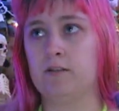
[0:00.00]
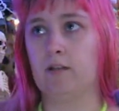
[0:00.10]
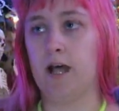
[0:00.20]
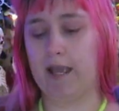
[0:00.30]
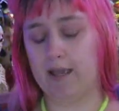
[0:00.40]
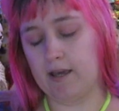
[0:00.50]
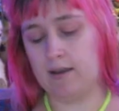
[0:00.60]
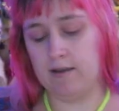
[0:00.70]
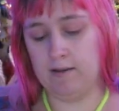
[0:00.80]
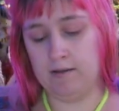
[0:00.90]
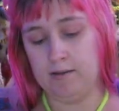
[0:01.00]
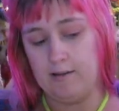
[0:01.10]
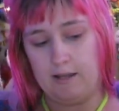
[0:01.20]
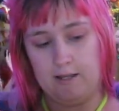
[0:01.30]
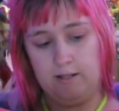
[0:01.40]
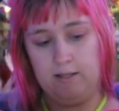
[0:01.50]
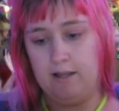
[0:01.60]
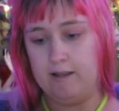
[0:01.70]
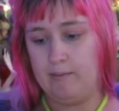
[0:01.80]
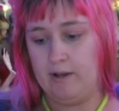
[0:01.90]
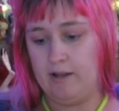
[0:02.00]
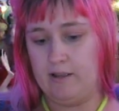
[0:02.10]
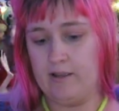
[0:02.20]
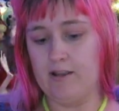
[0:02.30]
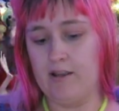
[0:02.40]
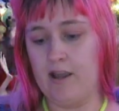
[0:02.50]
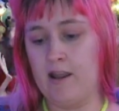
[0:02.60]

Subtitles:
Like, not gonna lie about it.